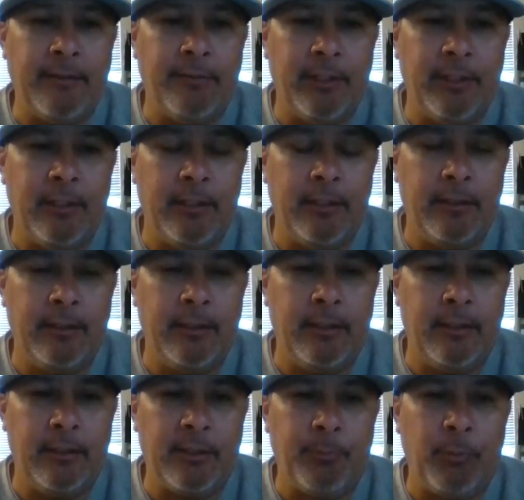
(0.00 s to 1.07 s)
of the
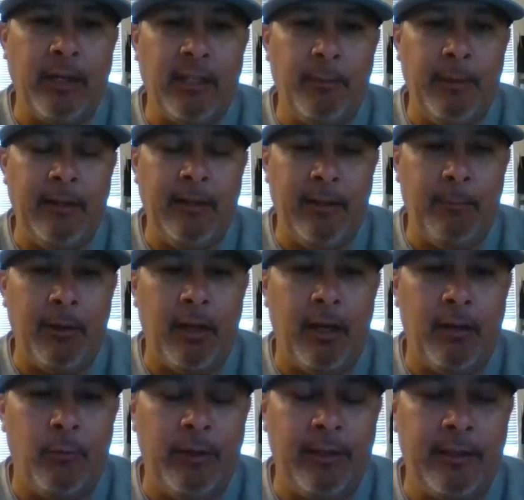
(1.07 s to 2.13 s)
spring to me, them
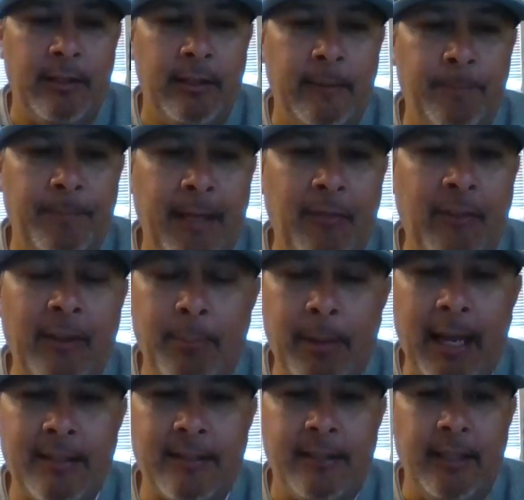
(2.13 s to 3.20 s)
along with, I think,
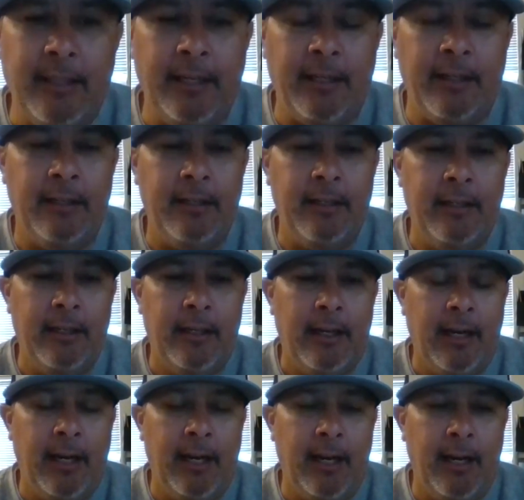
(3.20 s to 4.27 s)
Pasadena.
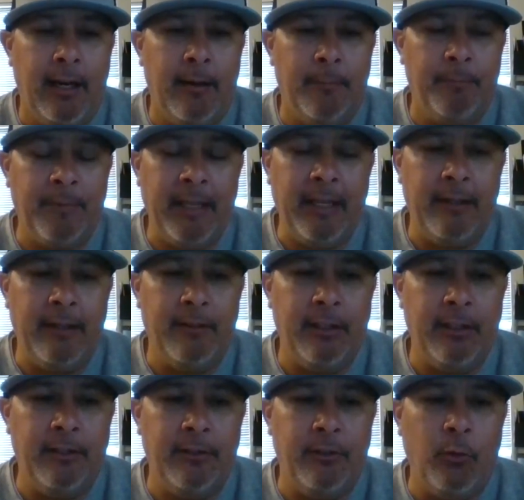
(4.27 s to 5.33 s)

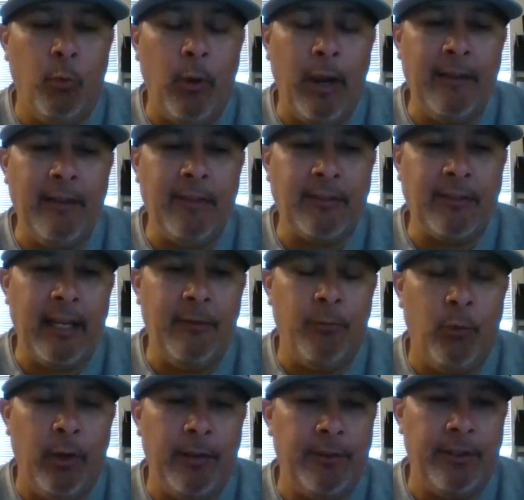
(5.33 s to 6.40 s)
And the way that they've
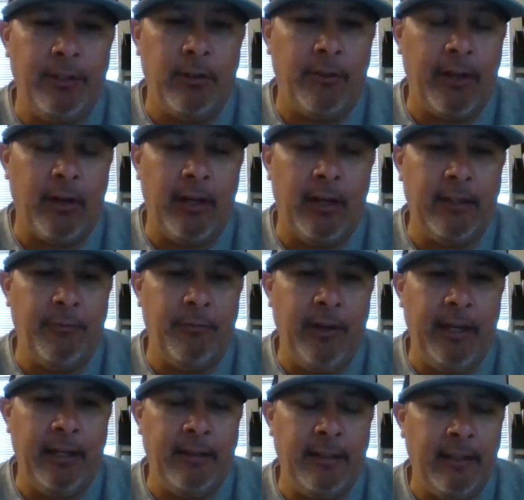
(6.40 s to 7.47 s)
won, they're
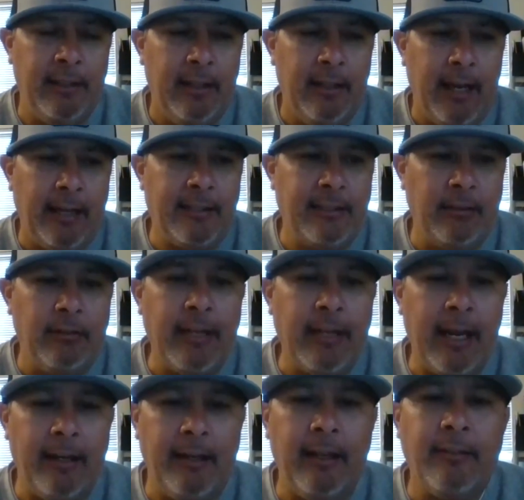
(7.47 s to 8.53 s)
undefeated. I still
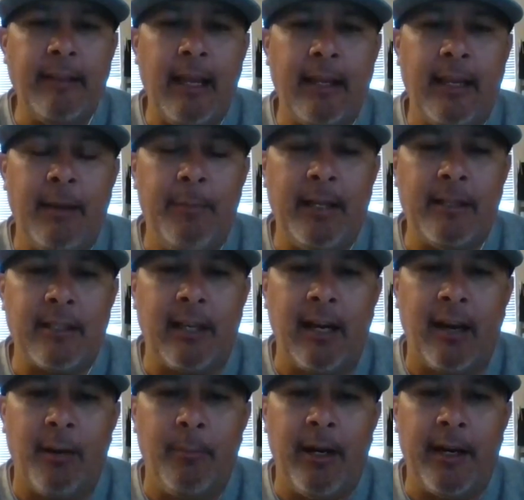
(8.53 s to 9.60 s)
can't get that game against
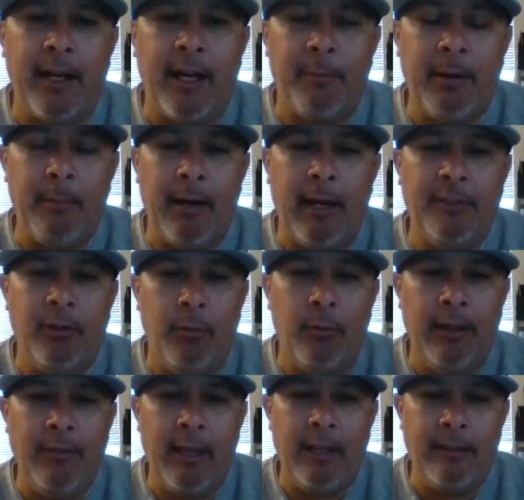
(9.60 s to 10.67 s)
Claremont out of my mind, the
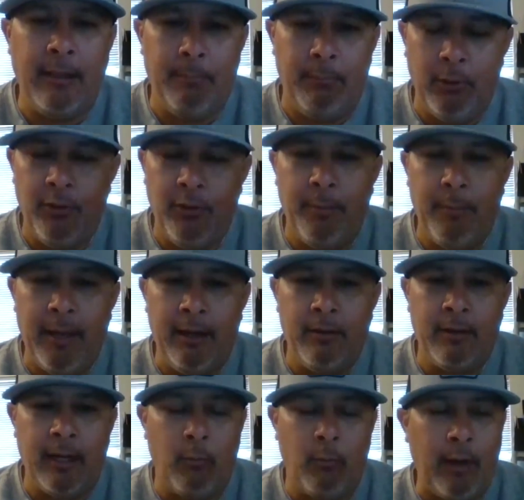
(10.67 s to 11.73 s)
way they blew them
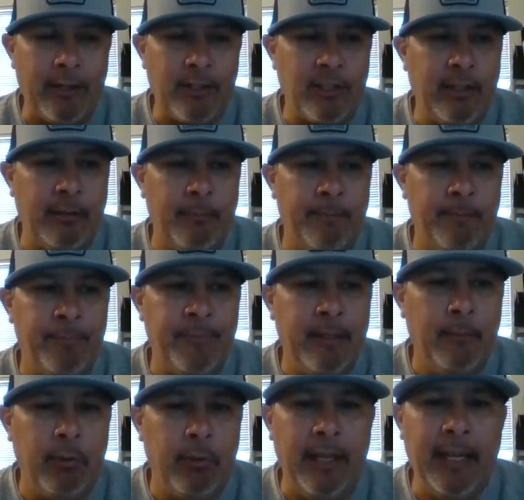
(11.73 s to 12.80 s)
out. I watched them
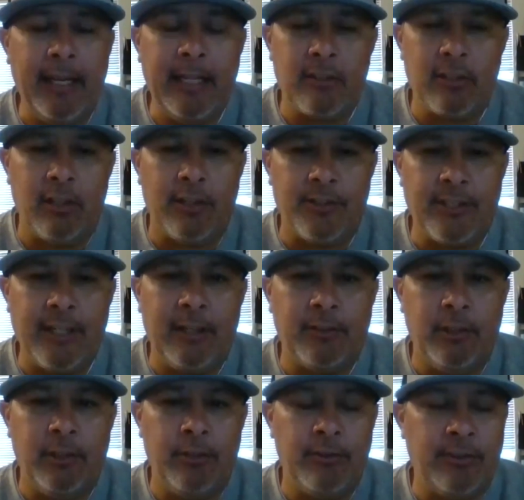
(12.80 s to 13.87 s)
play against Los
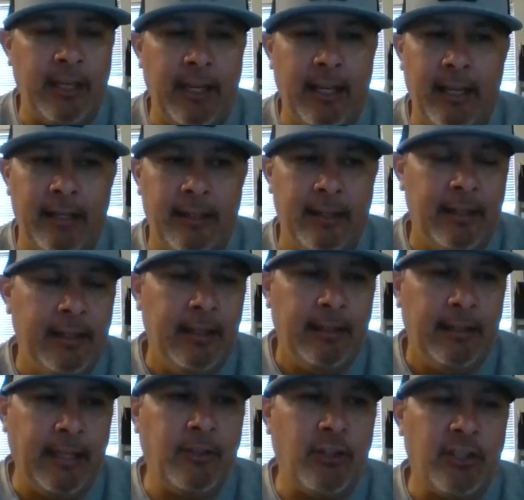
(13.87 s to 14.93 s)
Altos, and
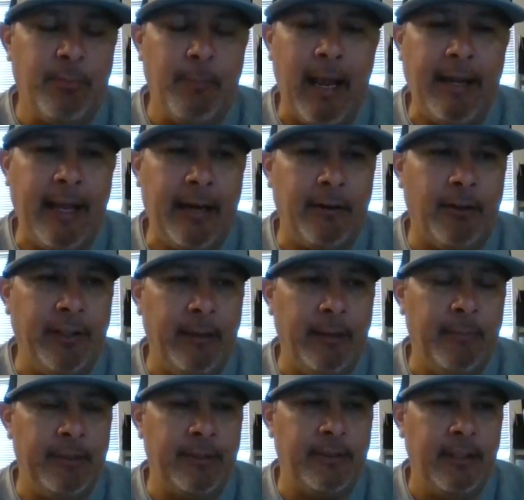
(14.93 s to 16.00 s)
they just manhandle
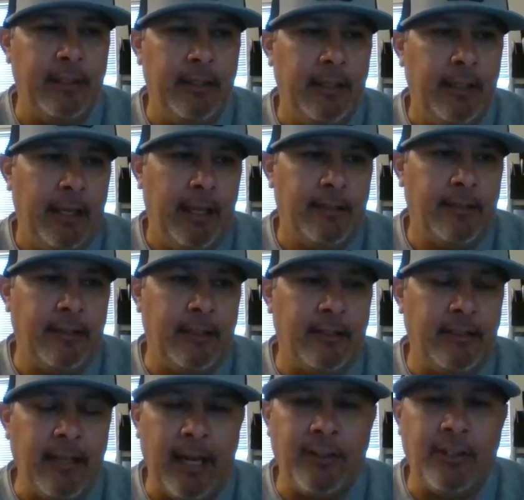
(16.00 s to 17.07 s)
them.
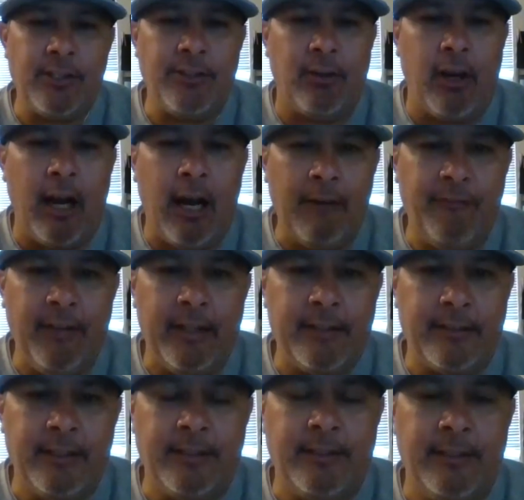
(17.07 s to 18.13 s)
It's not just their
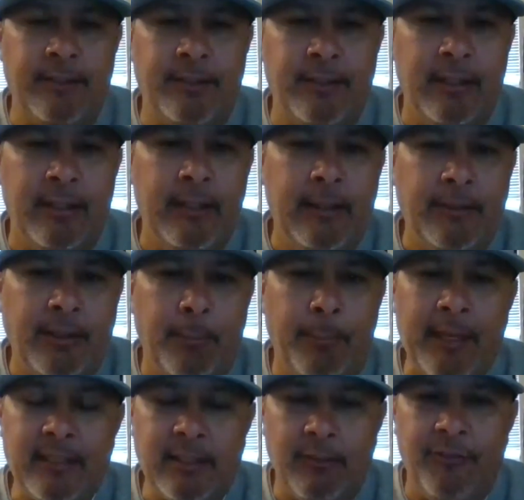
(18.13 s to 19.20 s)
offense. This is the
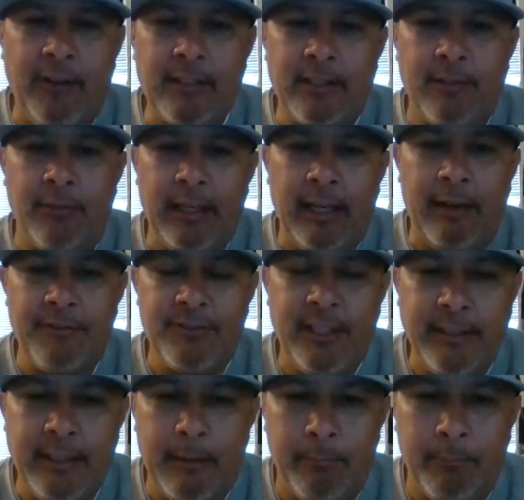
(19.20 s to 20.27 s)
best defensively I've
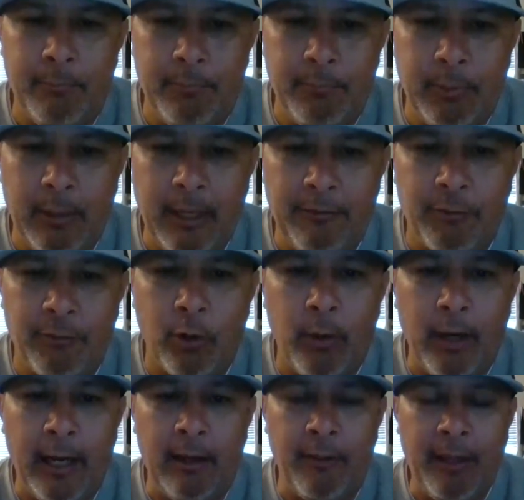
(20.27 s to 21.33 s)
seen them play for a
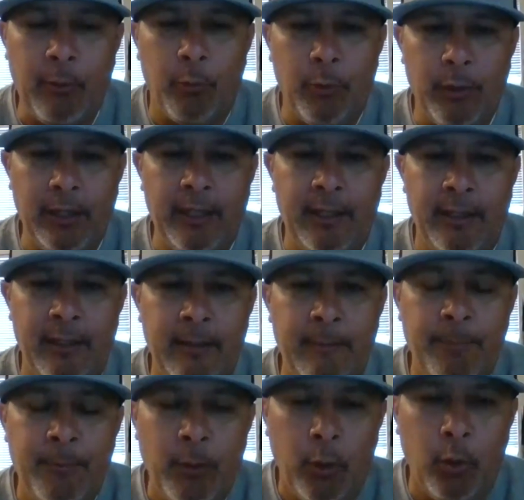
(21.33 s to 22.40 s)
while. They really
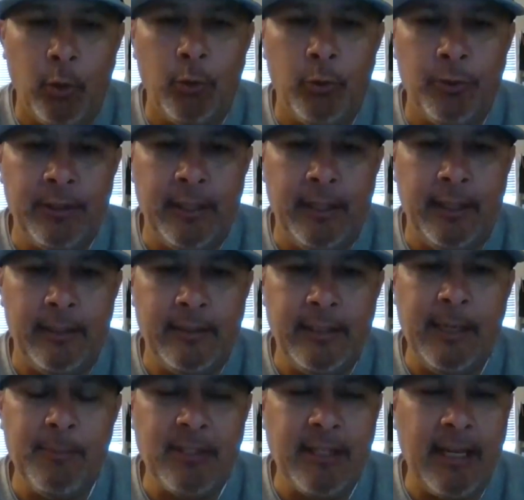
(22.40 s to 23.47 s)
hold
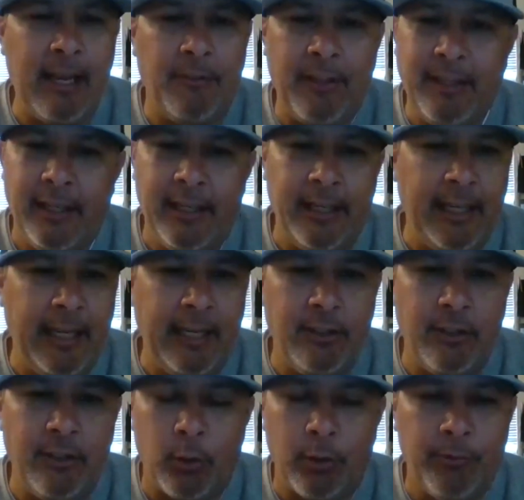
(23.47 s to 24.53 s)
teams down. They did it again
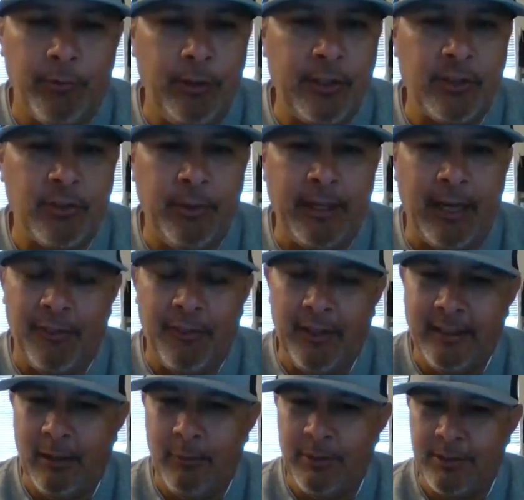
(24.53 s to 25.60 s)
to Northview this week. I
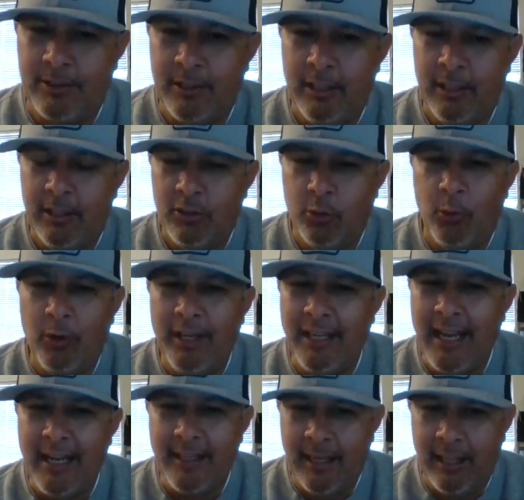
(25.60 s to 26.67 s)
think that was
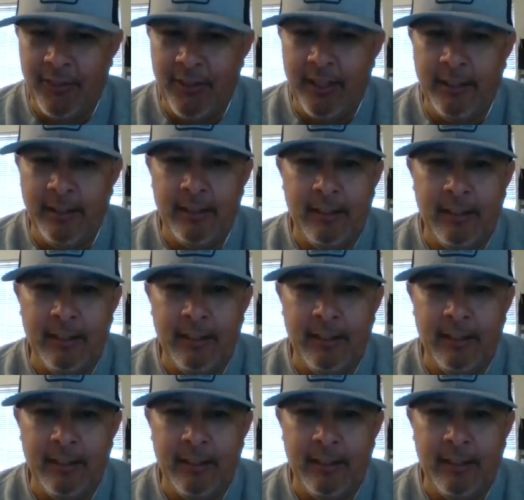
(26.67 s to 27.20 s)
28-0.